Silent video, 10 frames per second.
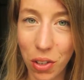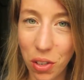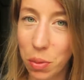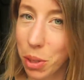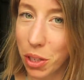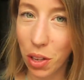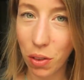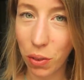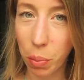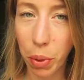just because
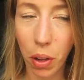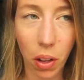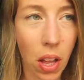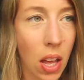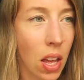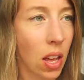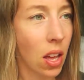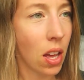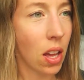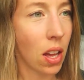of the pill.
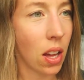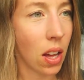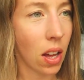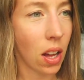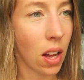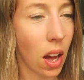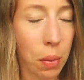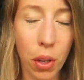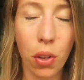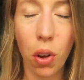I mean,